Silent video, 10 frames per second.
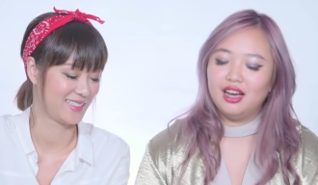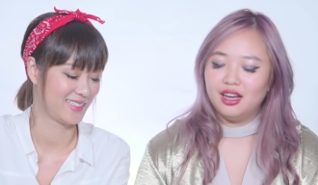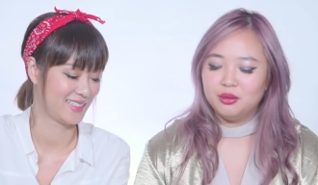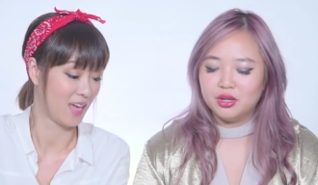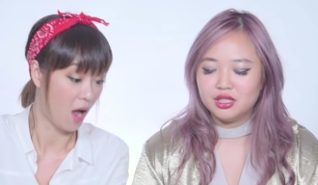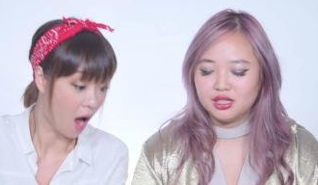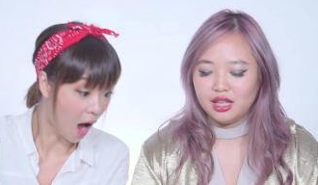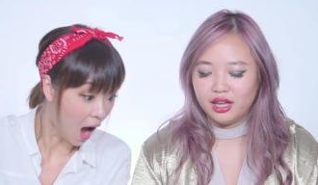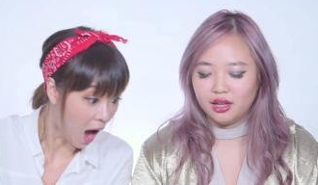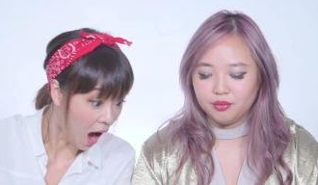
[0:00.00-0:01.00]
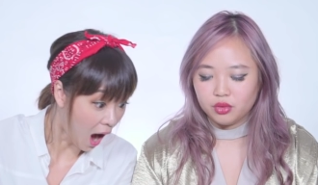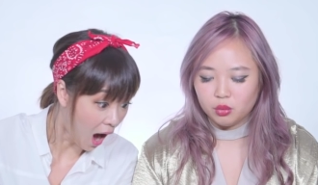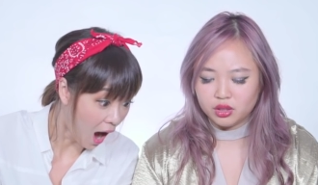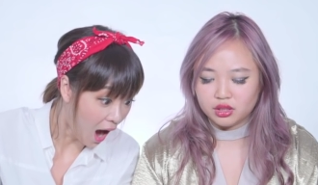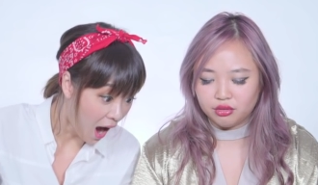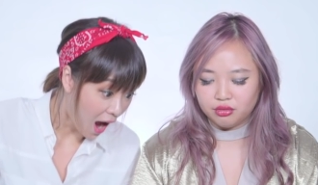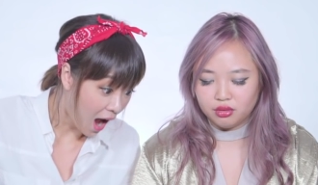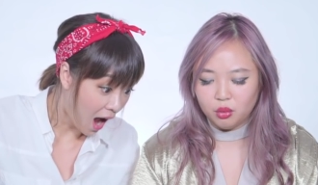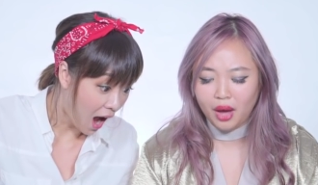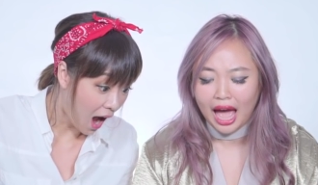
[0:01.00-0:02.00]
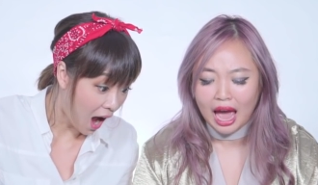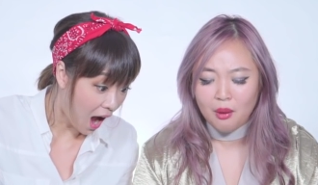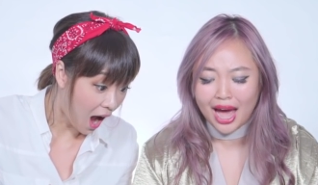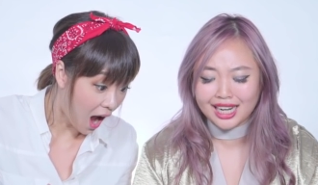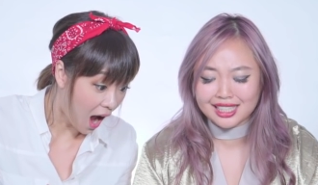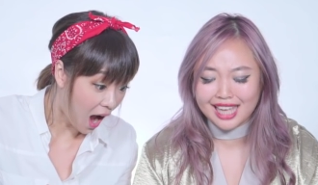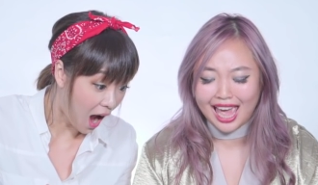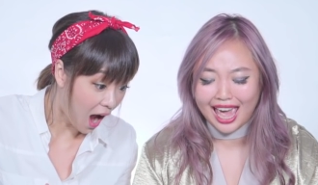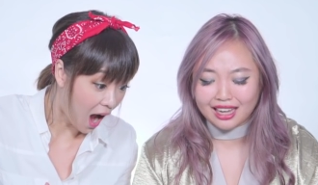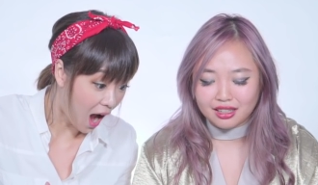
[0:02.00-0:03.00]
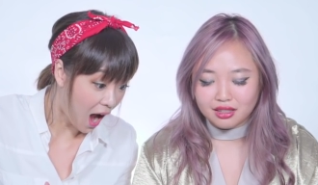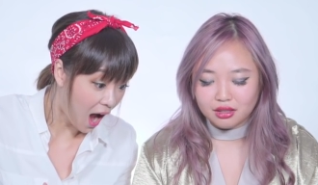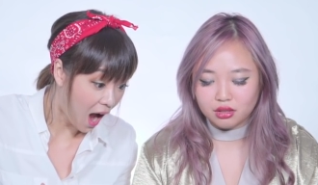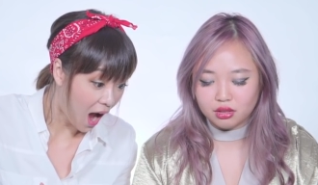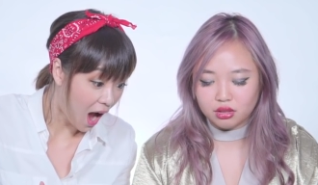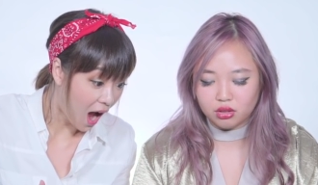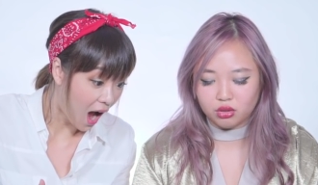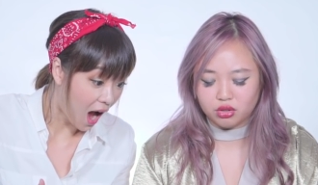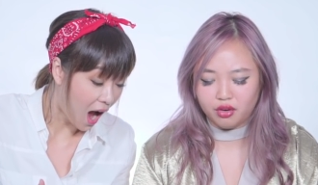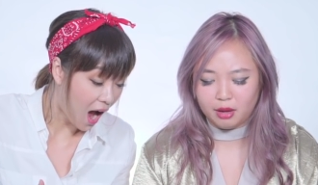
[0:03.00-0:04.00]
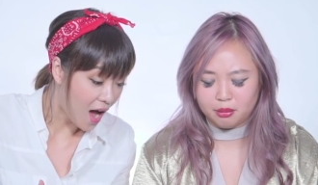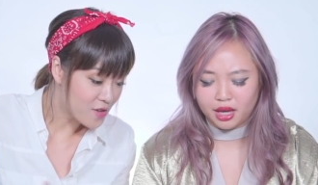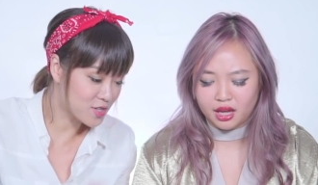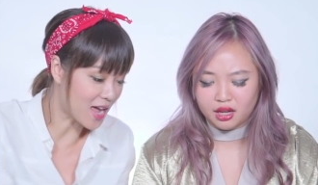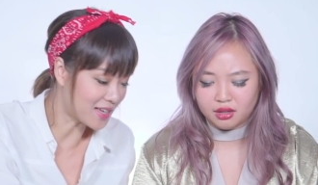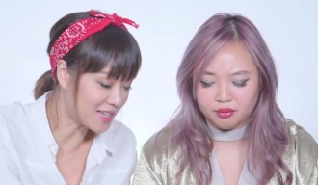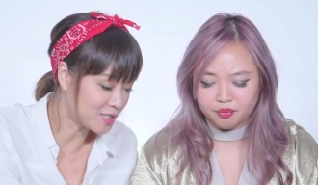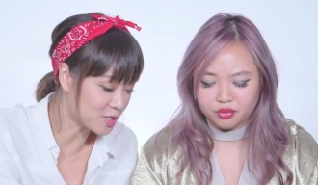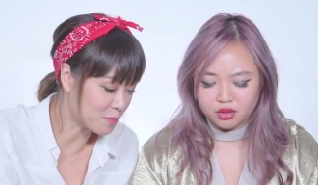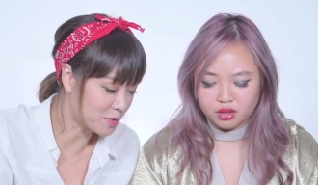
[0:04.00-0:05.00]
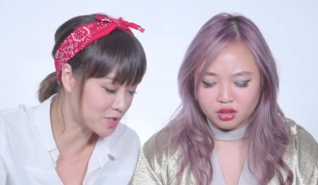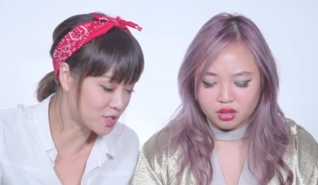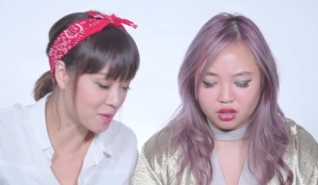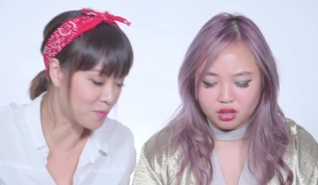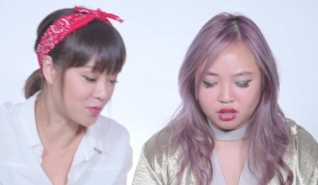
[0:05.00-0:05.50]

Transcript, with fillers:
Speaker 1: I was like, what the what is that? Oh crap, man. He's, I guess
Speaker 2: you're supposed to jump